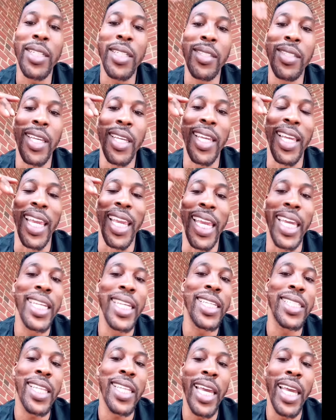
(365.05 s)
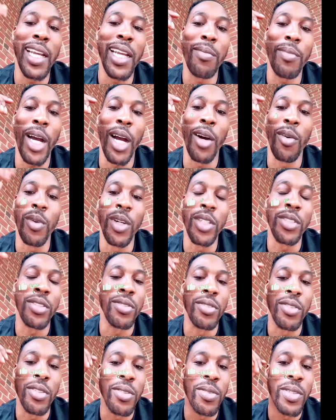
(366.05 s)
I really do appreciate that, guys.
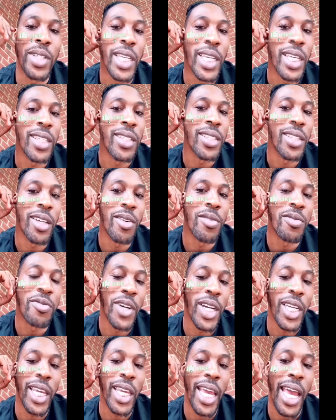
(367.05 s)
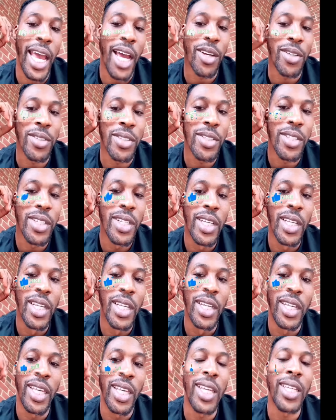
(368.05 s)
Don't forget to subscribe up as well if you're new to
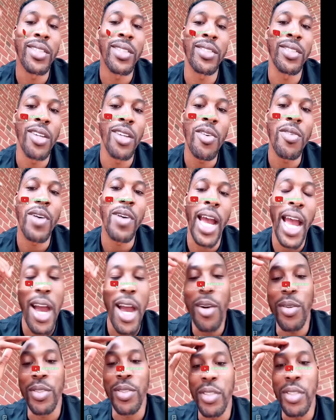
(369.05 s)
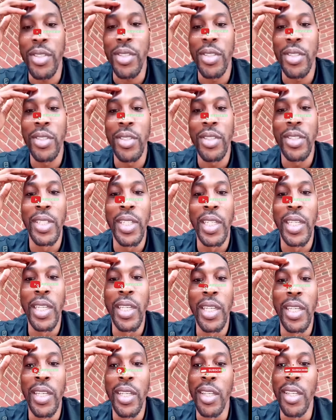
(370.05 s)
the channel. Comment down new sub if you're new to the
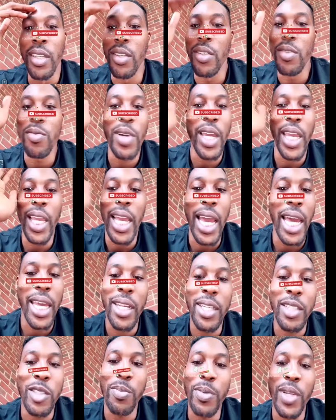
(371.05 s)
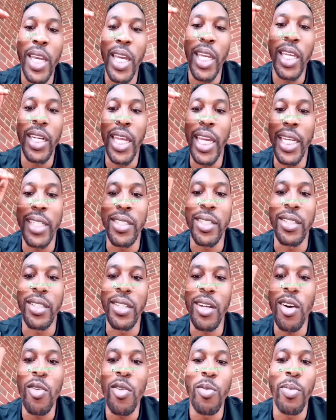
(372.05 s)
channel. Catch you guys on the next video,
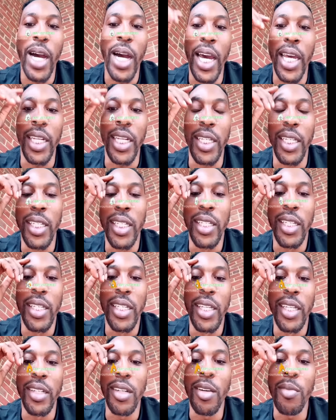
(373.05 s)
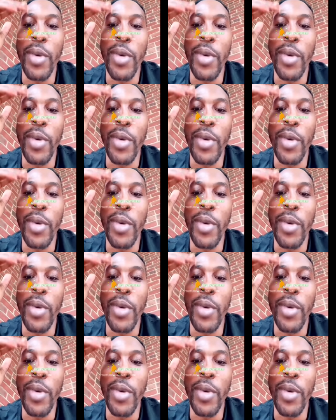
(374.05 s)
and we out, guys. Peace.